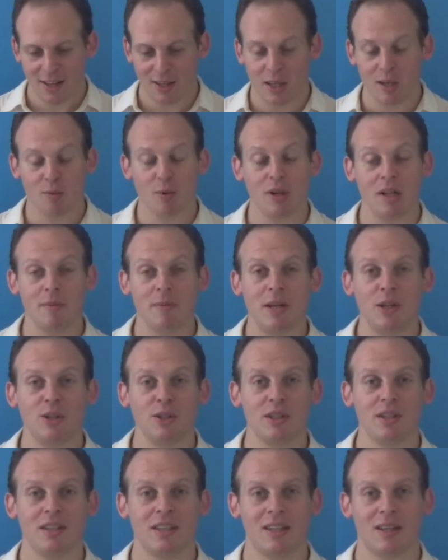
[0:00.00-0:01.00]
You want to
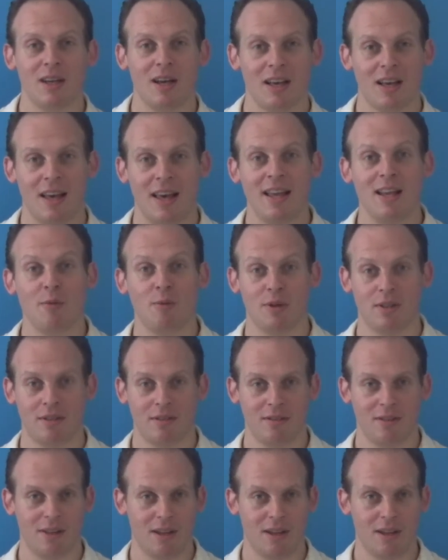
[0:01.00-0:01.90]
mention anyone,